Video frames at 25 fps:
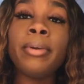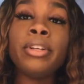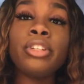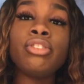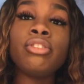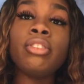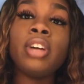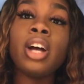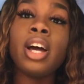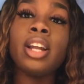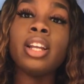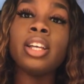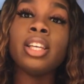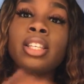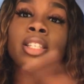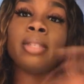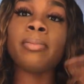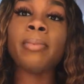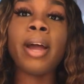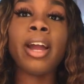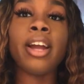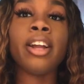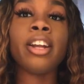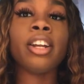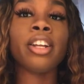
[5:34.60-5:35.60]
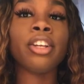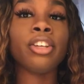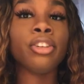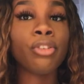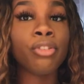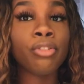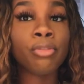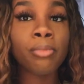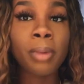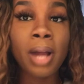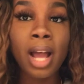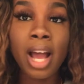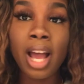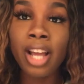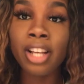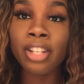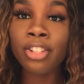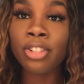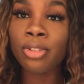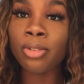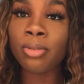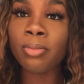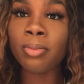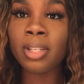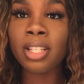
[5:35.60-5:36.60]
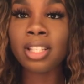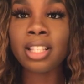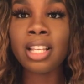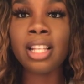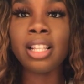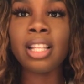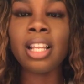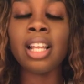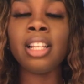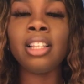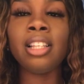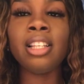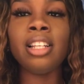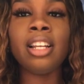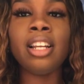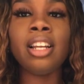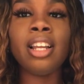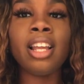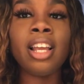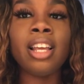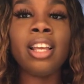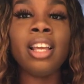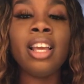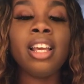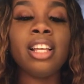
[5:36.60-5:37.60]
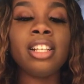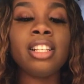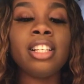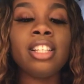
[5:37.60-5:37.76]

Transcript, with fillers: but you gotta inspire the youth behind you because at the end of the day,